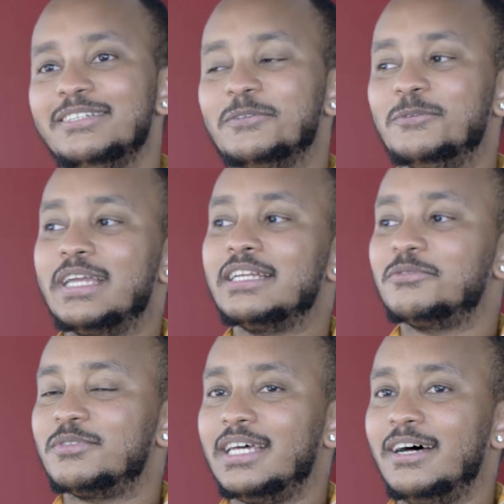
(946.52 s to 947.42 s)
to get
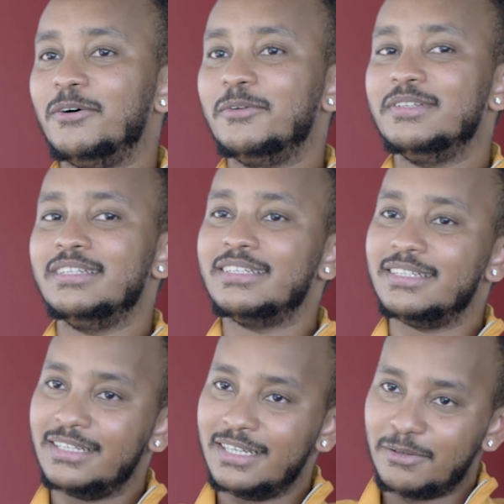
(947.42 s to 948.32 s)
to town.
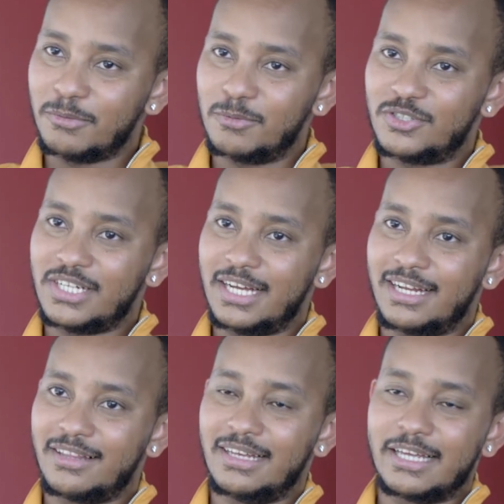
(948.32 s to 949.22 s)
We would share
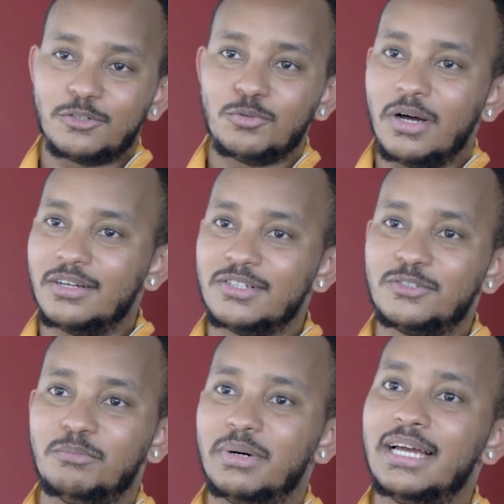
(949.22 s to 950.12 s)
another like 200
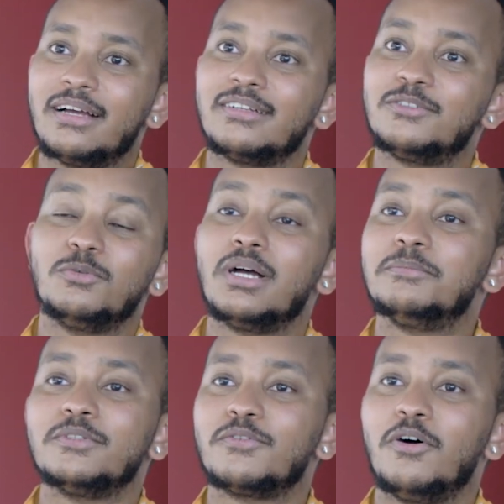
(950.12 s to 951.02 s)
to buy 2
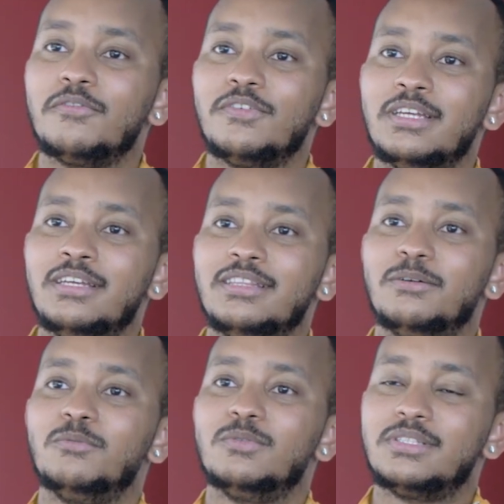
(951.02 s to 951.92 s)
cups of coffee.
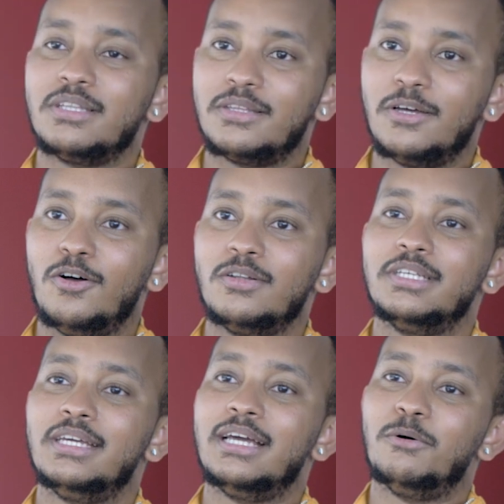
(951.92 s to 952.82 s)
Then we would sit there all
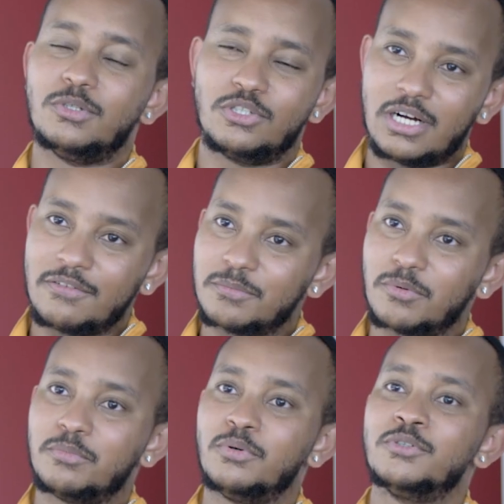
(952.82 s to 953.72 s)
day. I would draft
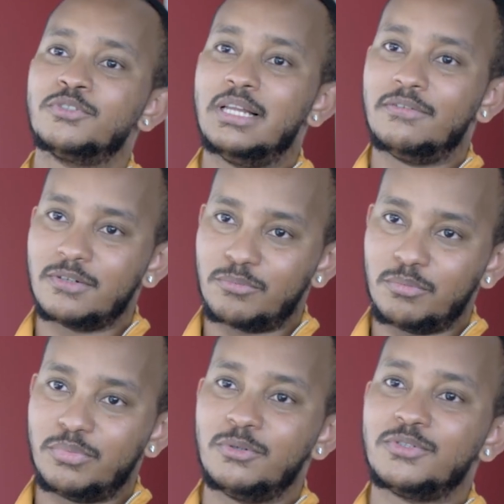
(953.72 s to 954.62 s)
proposal after
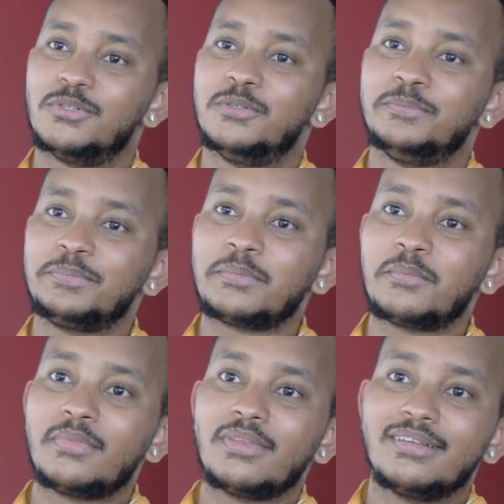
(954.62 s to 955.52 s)
proposal. Let me just
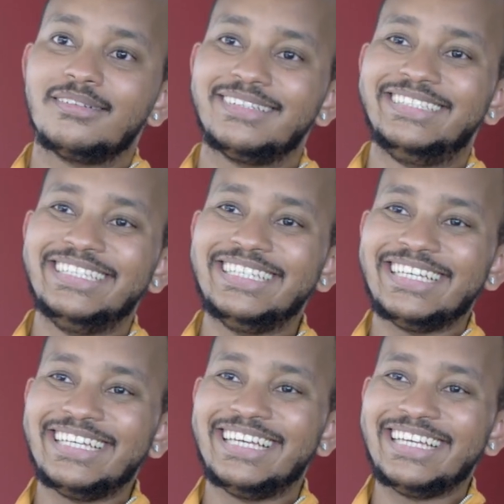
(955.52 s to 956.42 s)
get this story
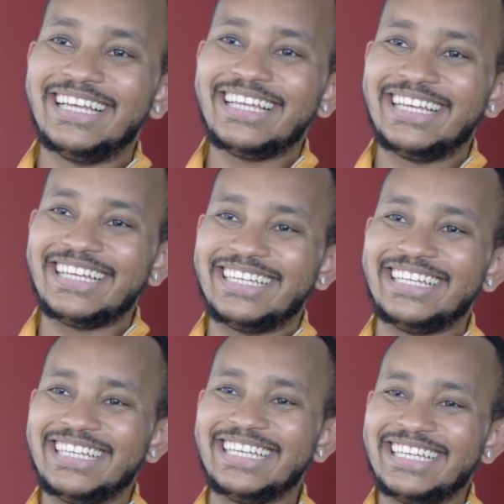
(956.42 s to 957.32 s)
clear.
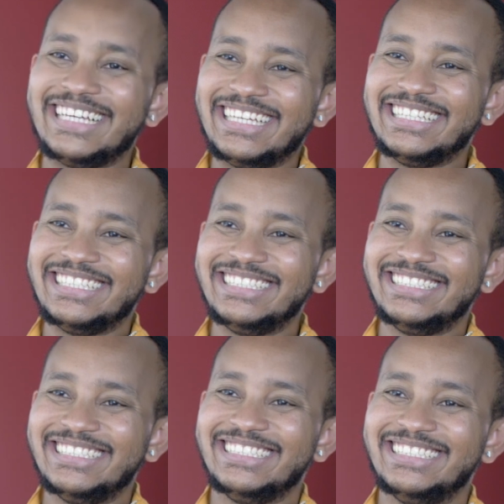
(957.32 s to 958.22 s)
You went to St.
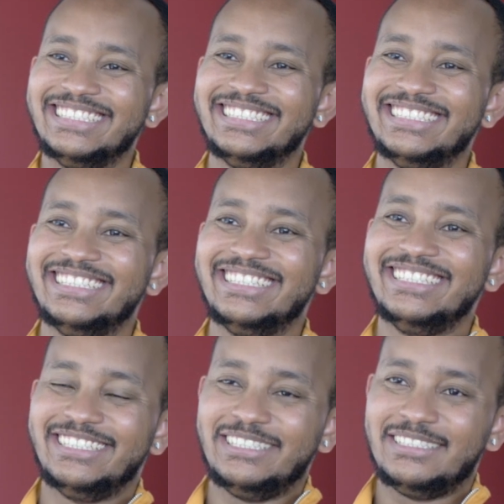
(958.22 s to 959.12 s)
Christopher's,
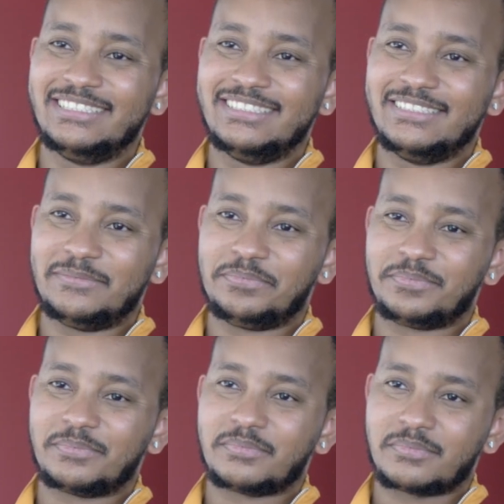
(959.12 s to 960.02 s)
went to
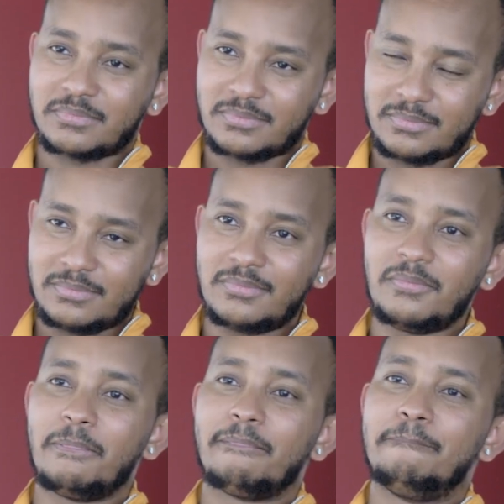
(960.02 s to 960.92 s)
States, but you're
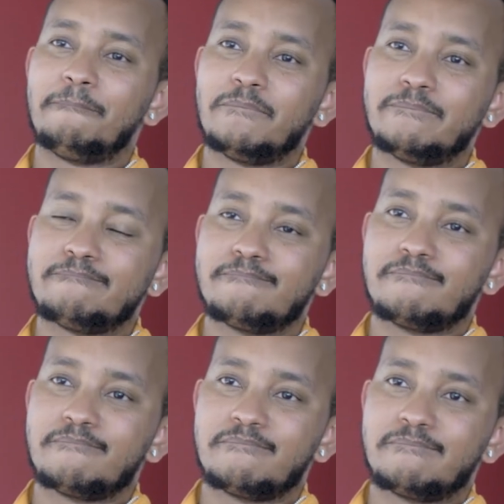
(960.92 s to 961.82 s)
sharing
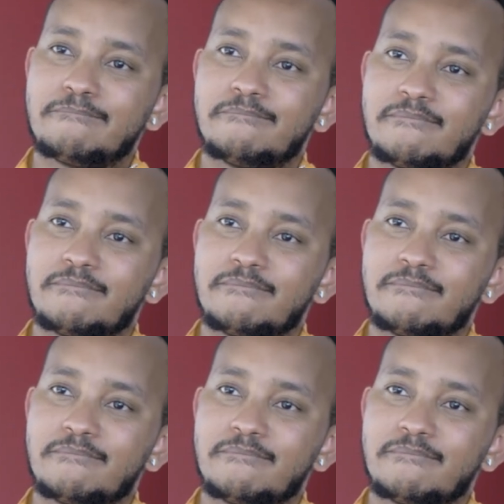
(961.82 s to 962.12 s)
200